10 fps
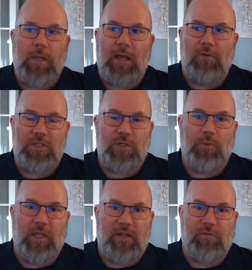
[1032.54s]
how they
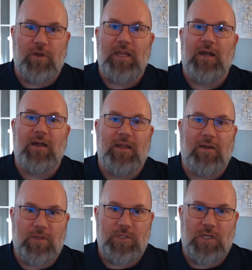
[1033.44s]
should plan for AI,
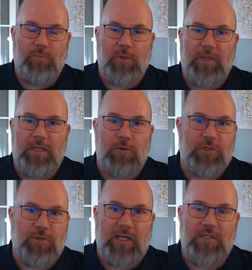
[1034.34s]
how they should implement
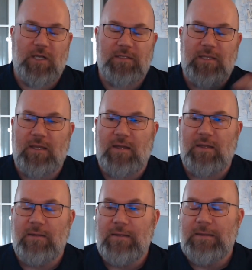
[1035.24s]
or strategize
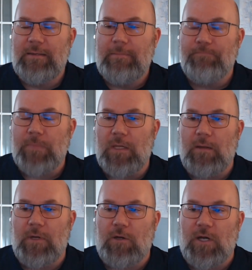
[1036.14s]
AI
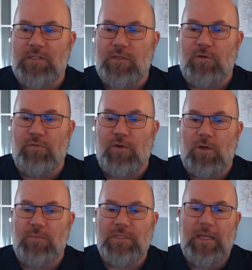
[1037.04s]
across their
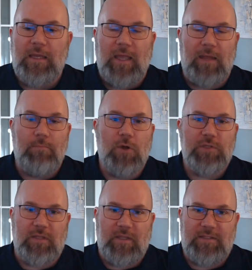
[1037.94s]
firms. And
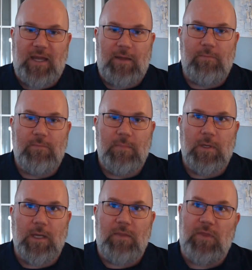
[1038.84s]
most of the time,
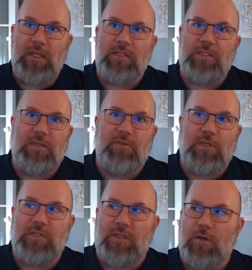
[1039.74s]
I think it's
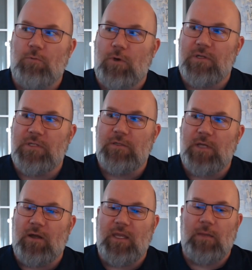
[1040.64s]
even using their words, they're
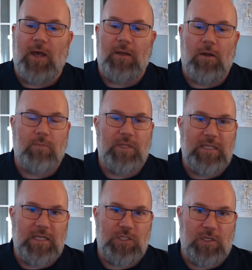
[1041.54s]
talking about
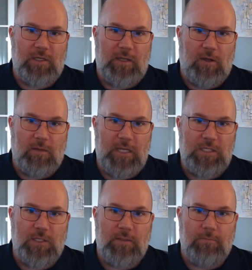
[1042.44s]
augmentation and
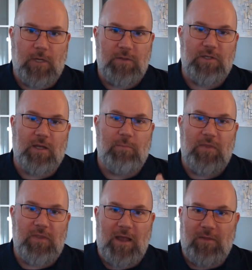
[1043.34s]
automation, right? They're talking
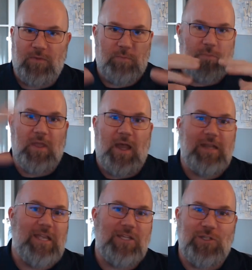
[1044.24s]
about the
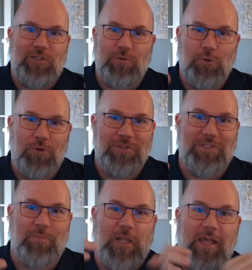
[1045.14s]
ideation
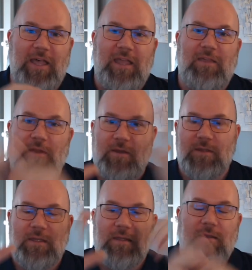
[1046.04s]
tool, the play, the,